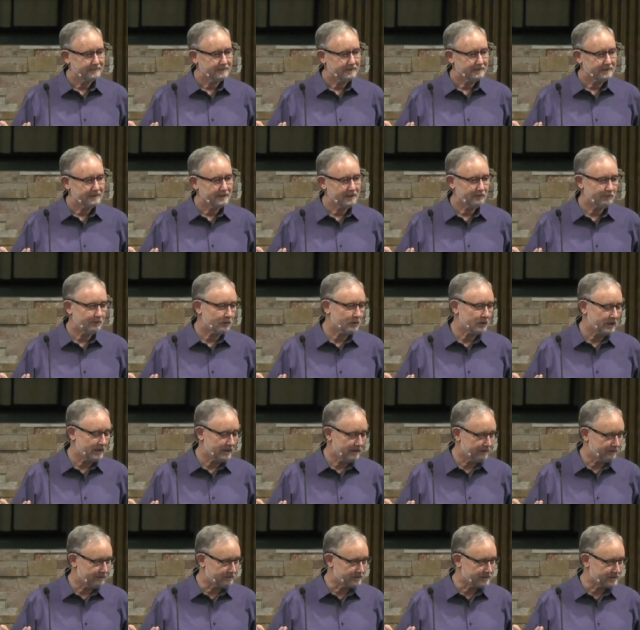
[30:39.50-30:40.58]
he
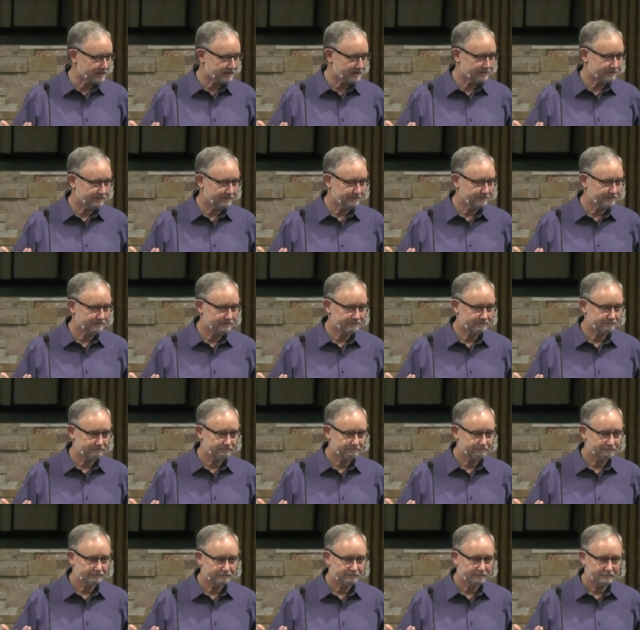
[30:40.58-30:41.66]
forgives
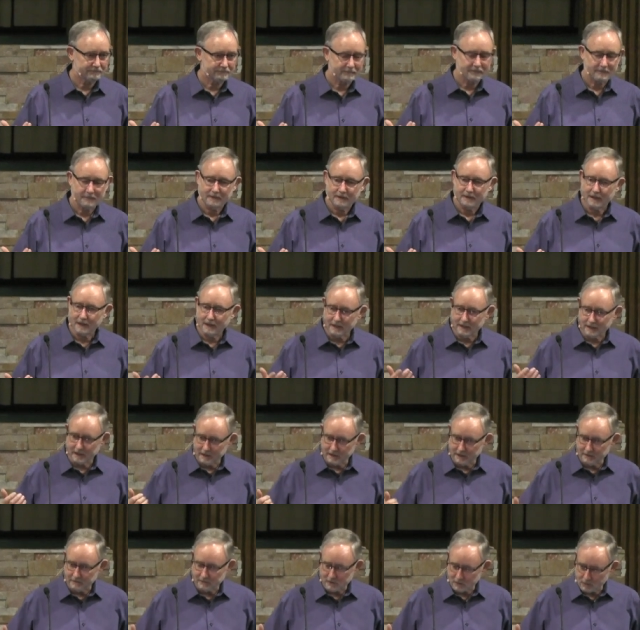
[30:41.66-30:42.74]
and He
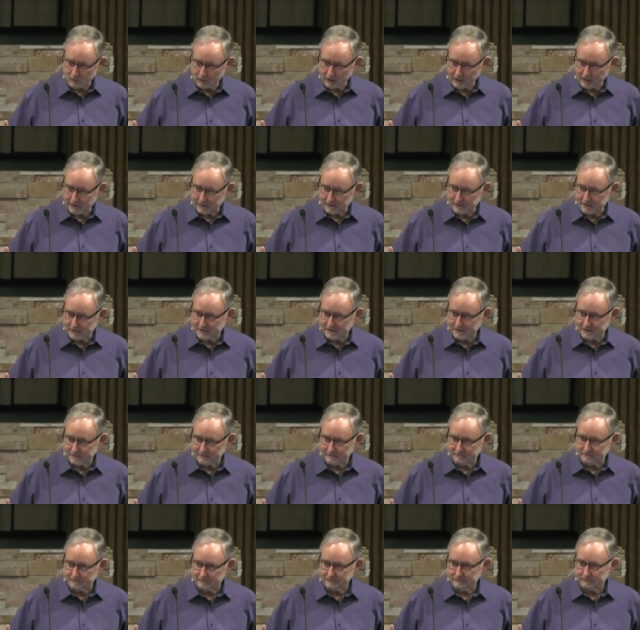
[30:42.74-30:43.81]
gives grace.
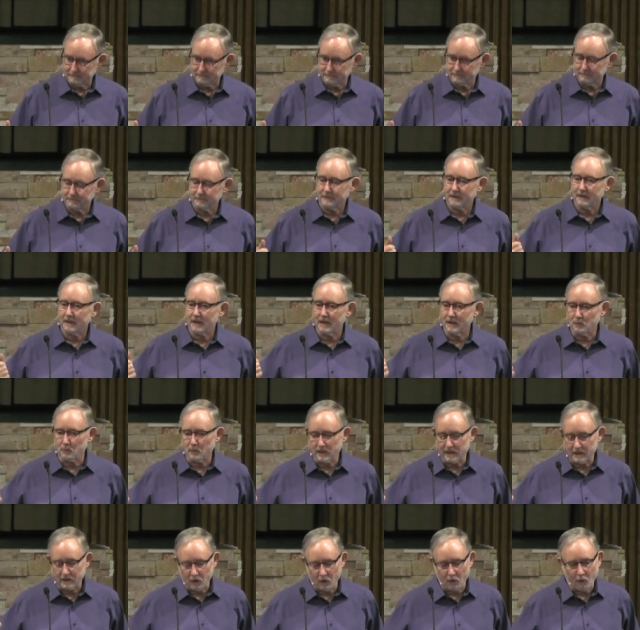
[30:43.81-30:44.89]
And
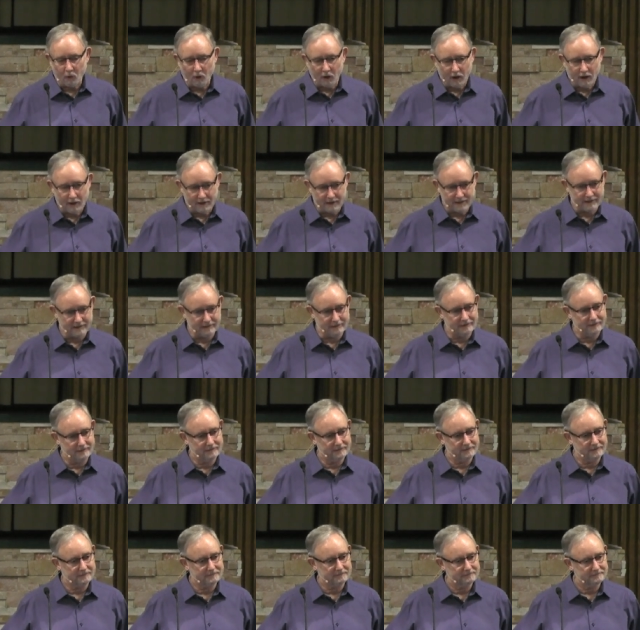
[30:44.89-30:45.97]
we go on.
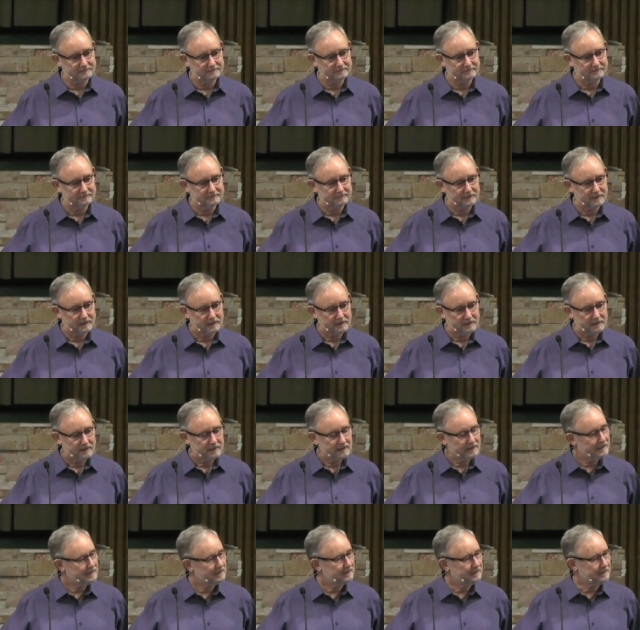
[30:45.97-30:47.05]

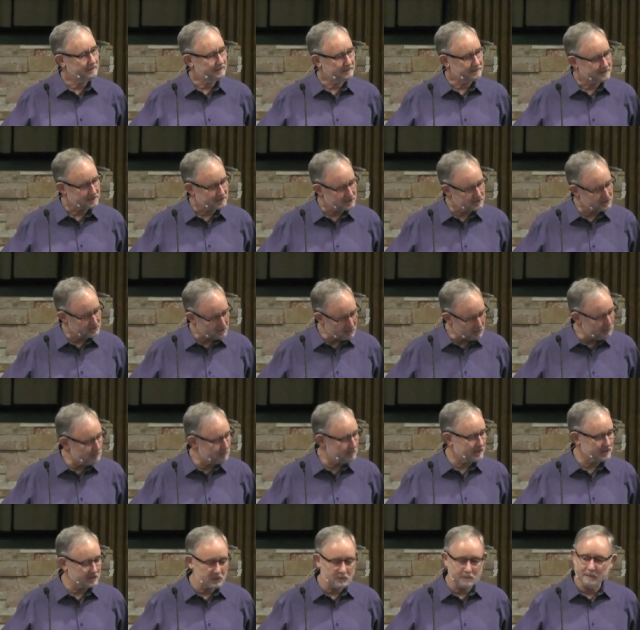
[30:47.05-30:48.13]
And it is so
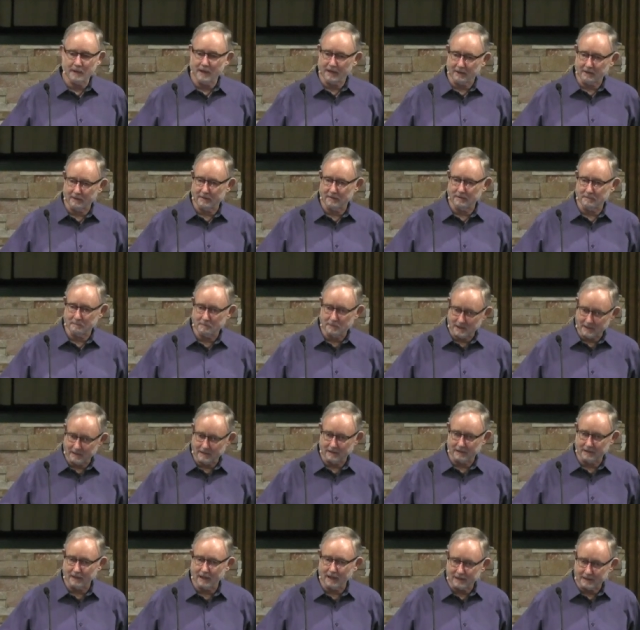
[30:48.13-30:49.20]
much better than being
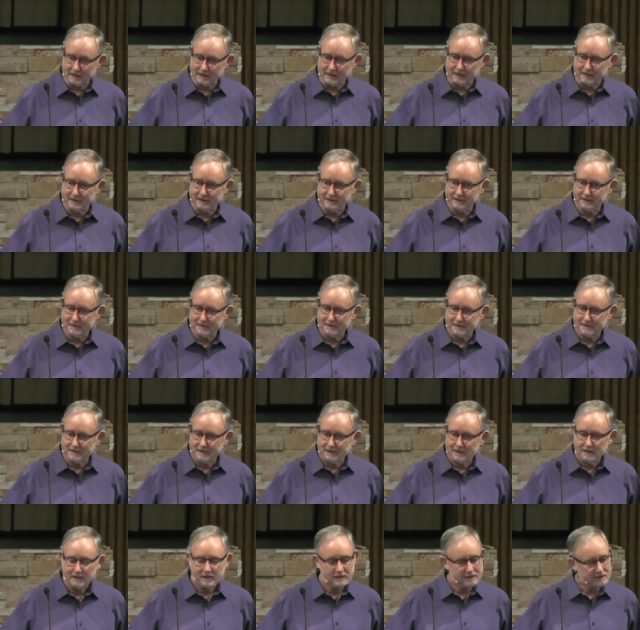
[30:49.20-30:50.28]
lucky,
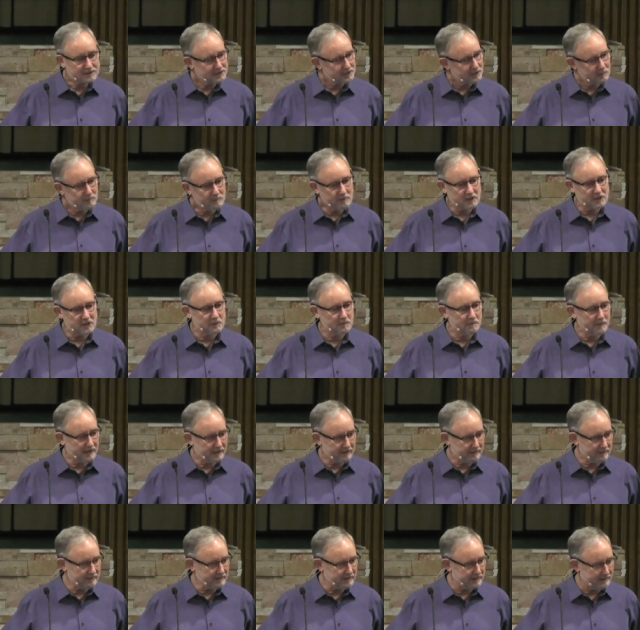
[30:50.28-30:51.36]
so much
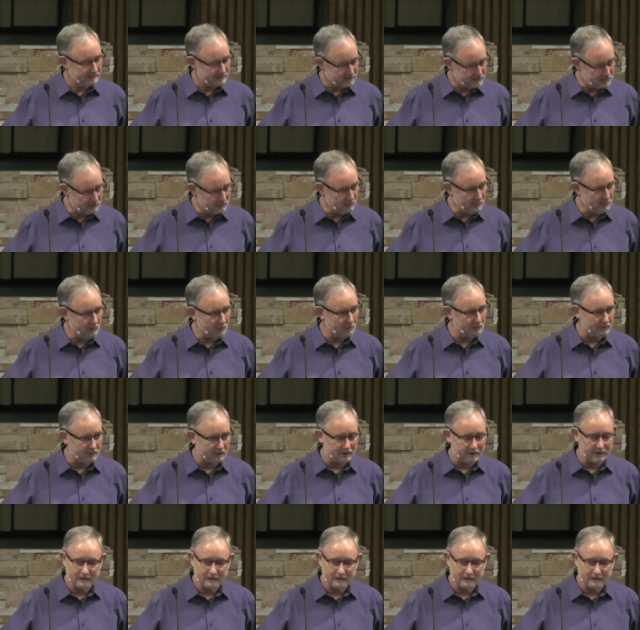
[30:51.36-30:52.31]
better than a do over,